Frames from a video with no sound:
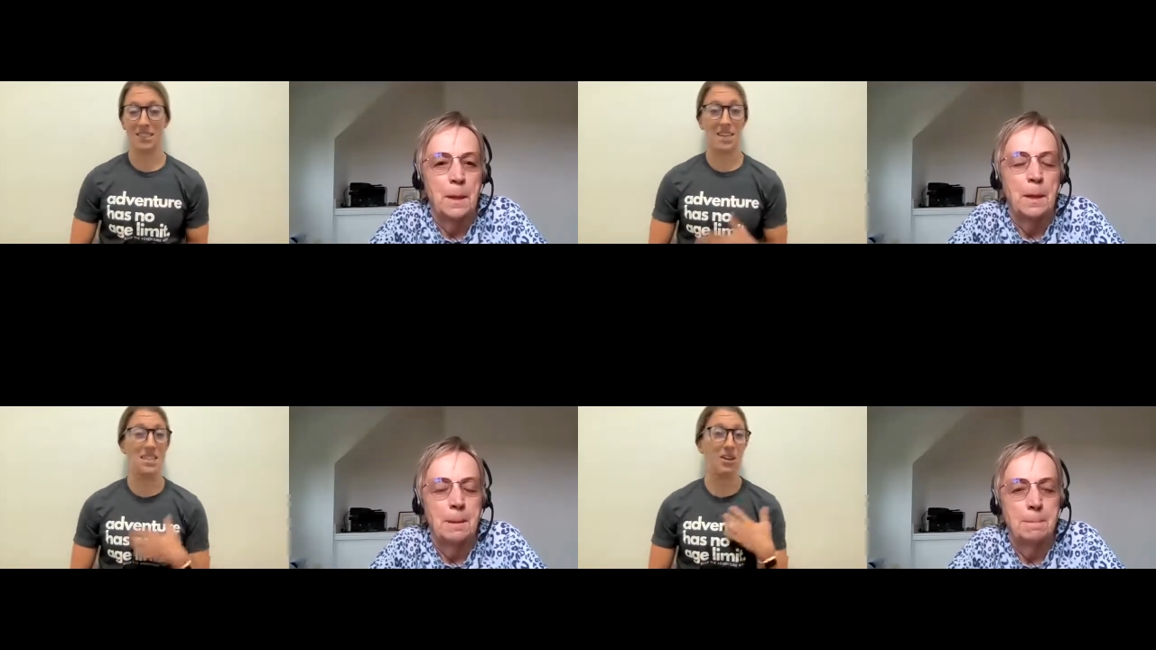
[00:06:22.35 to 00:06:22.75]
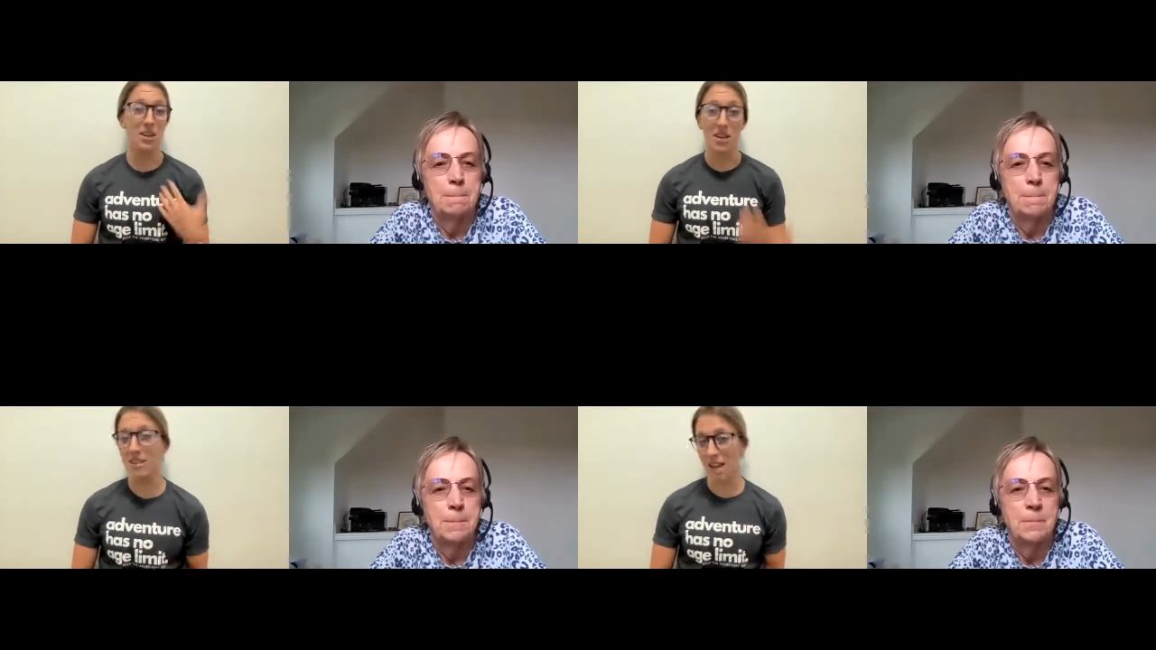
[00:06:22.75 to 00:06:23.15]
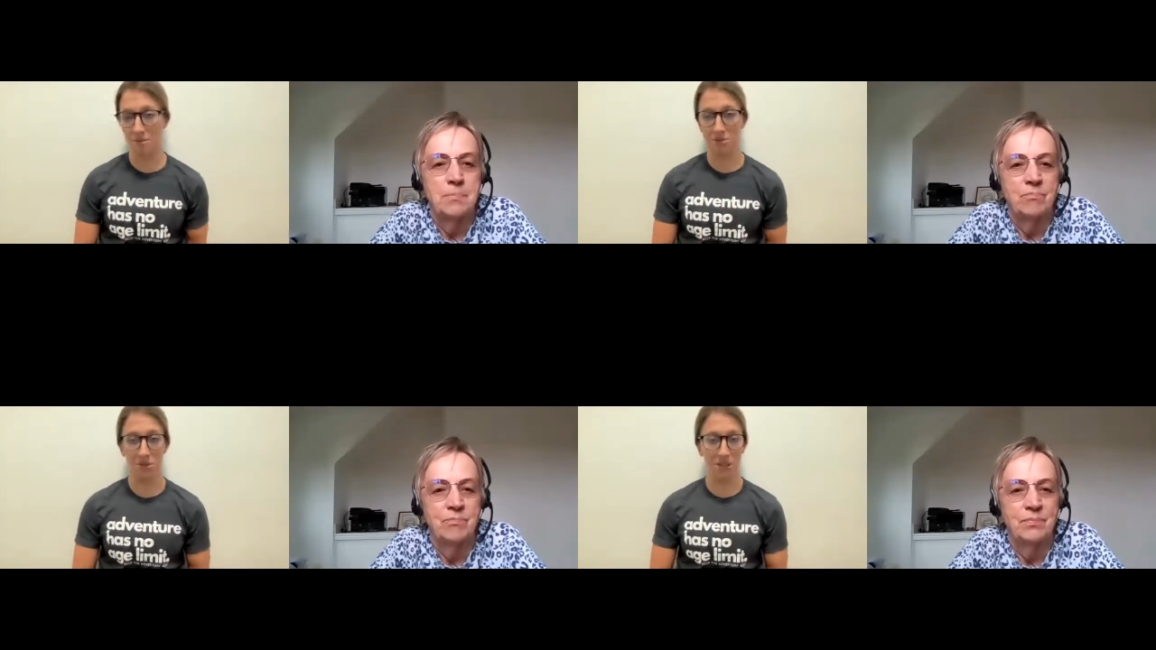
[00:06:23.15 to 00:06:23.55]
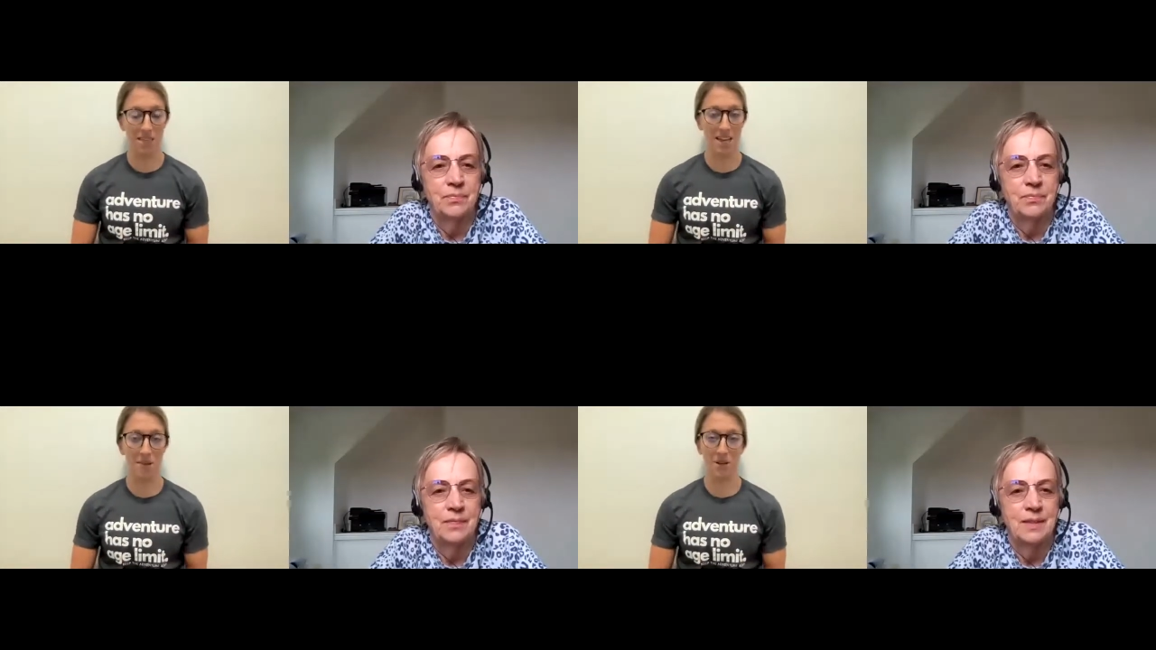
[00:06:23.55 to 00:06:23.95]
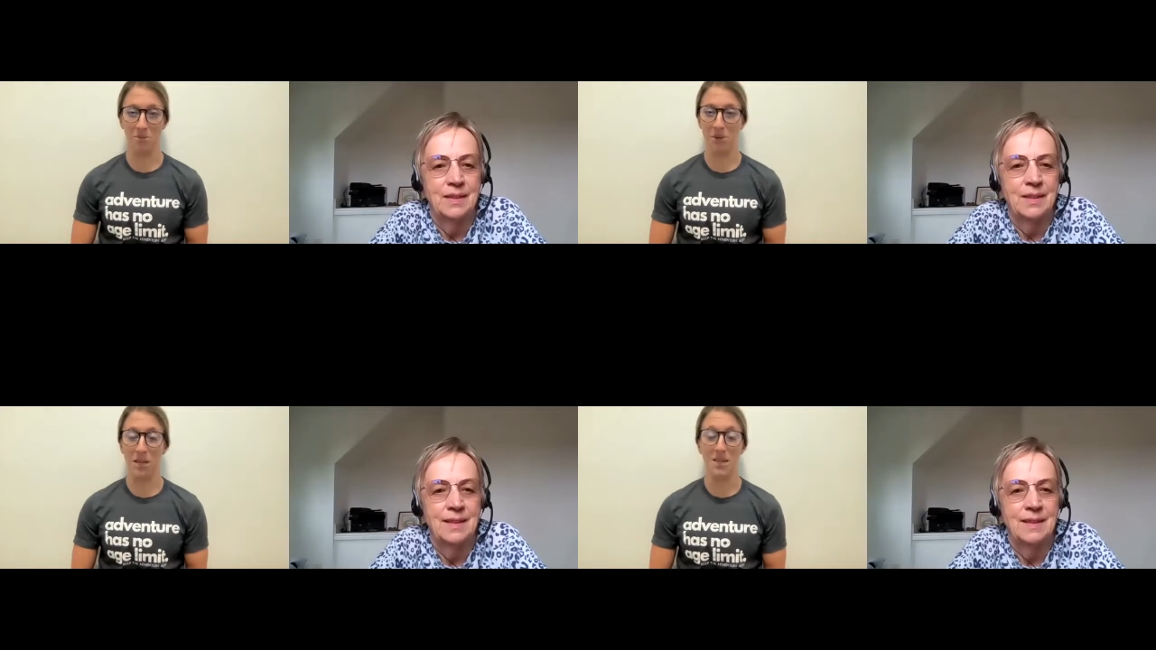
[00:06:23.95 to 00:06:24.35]
Speaker 1: And there is absolutely a time and a
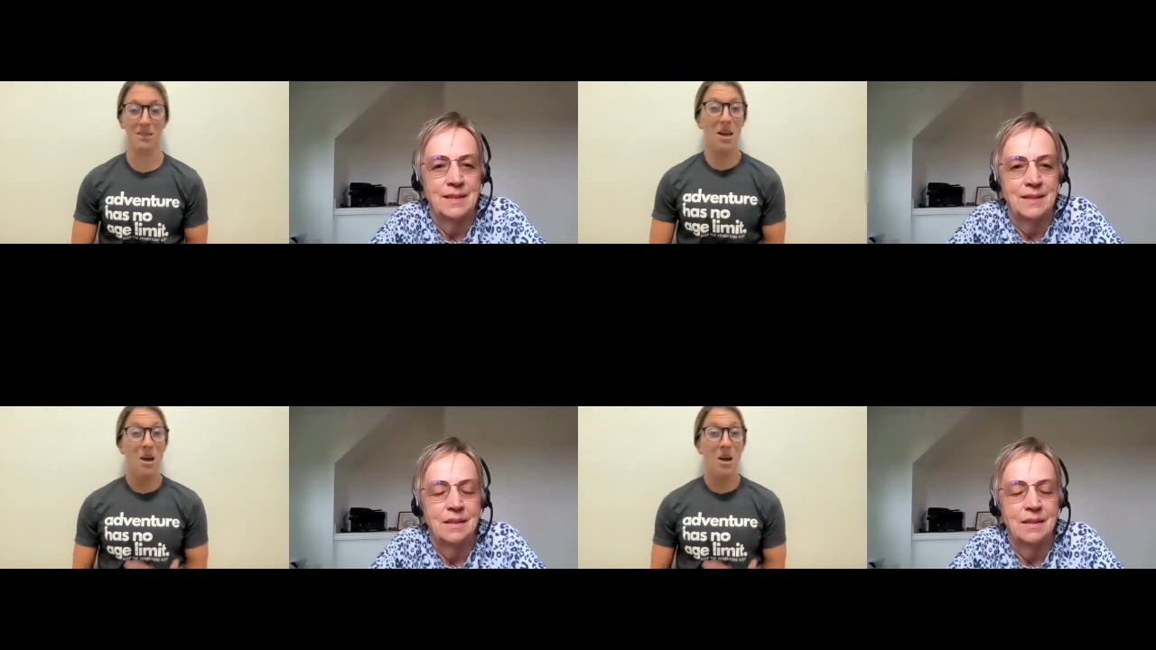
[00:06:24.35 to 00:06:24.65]
place.